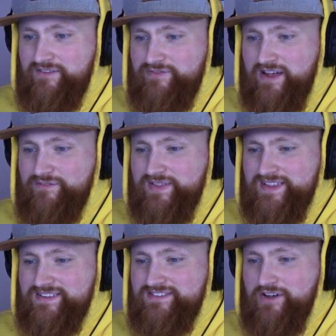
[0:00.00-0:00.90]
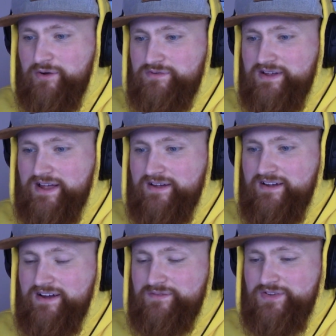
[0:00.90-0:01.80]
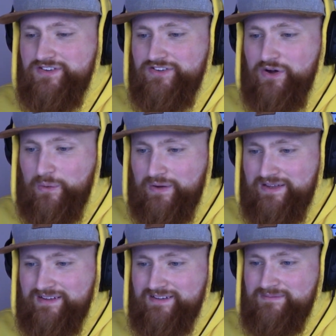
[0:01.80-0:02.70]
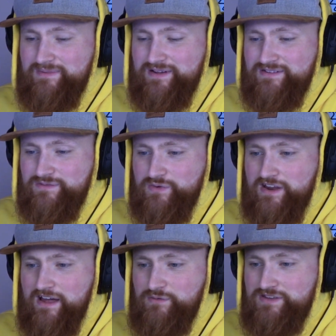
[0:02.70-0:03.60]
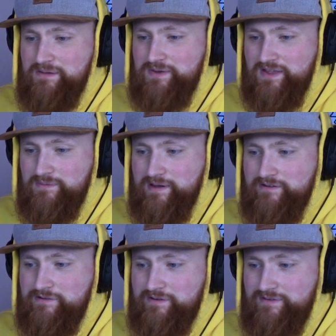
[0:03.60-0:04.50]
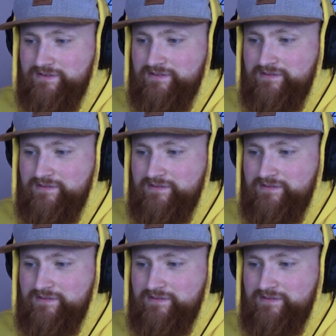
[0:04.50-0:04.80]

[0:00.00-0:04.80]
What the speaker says: I feel like this song was like a kind of a joke because of what was happening in the background.